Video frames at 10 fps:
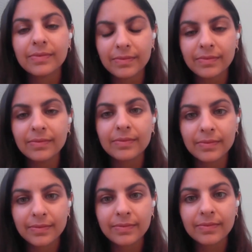
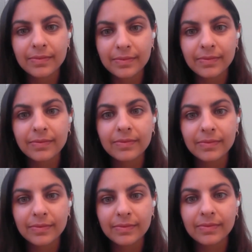
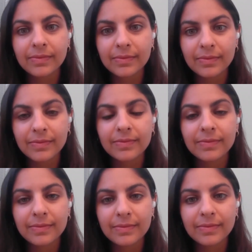
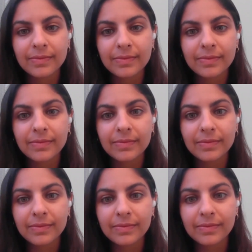
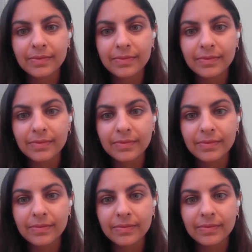
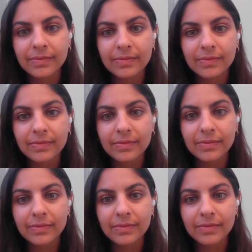
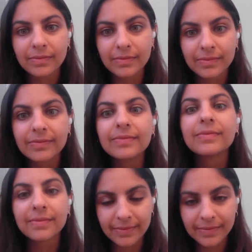
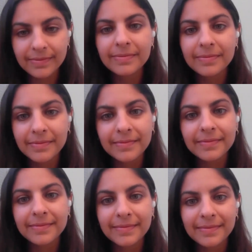
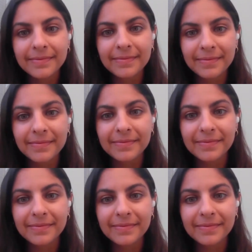(silent)